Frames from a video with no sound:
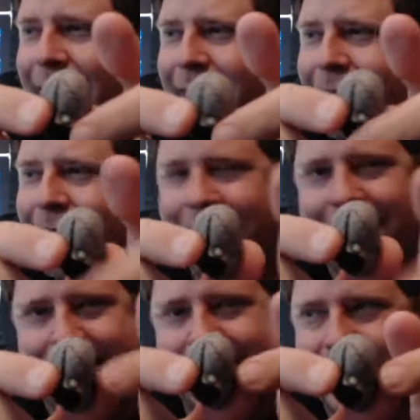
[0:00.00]

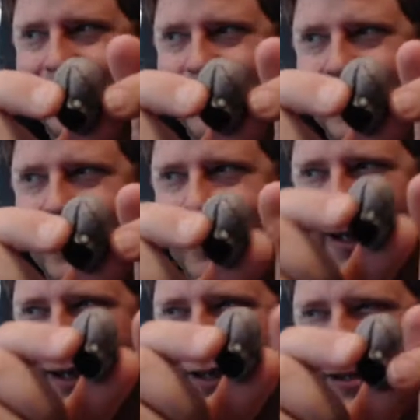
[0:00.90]
is
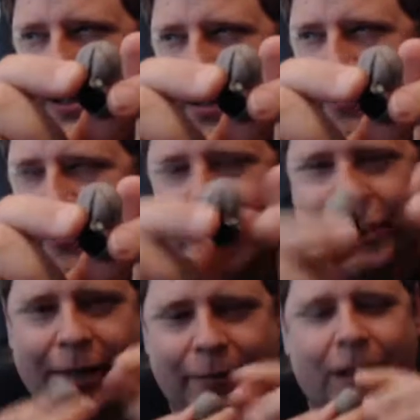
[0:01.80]
a silver
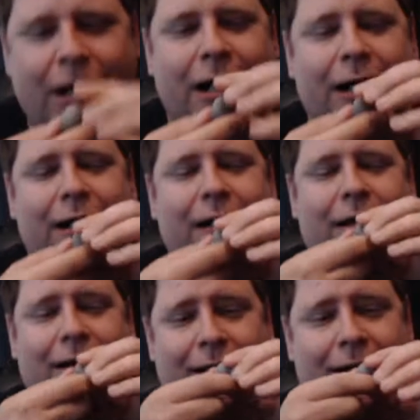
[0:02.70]
shamrock.
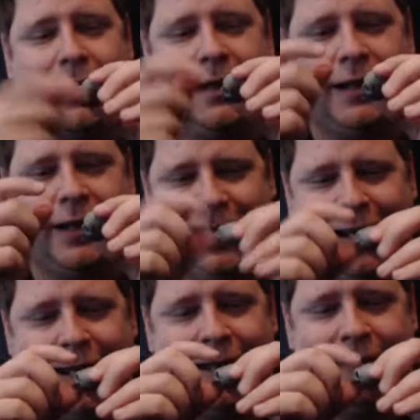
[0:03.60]

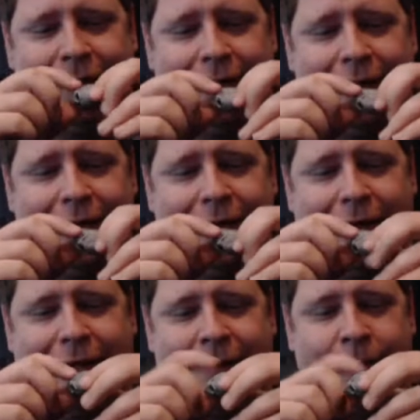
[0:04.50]

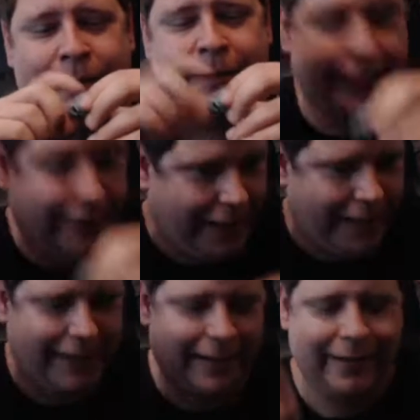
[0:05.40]
The thing,
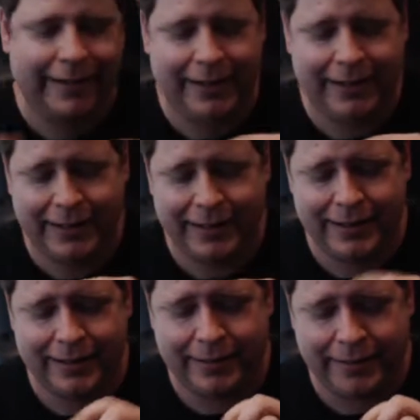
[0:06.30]
the
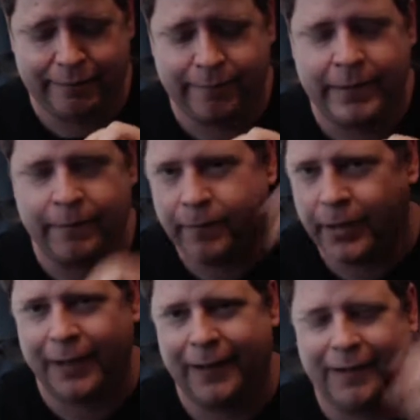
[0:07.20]

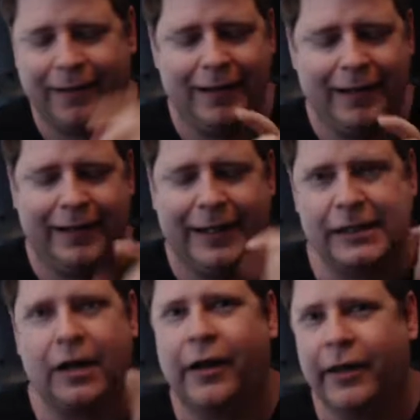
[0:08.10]
button that's
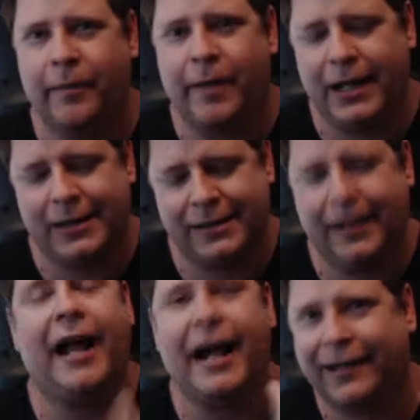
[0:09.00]
on the mask that
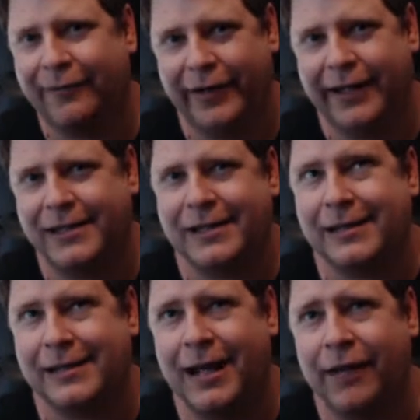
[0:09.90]
activates
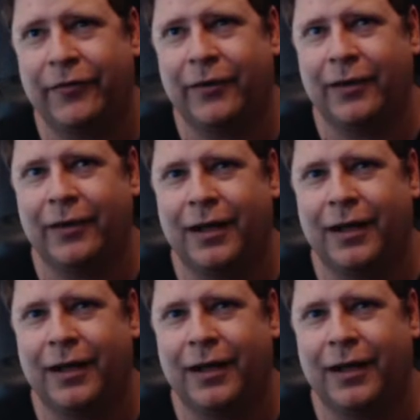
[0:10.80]
after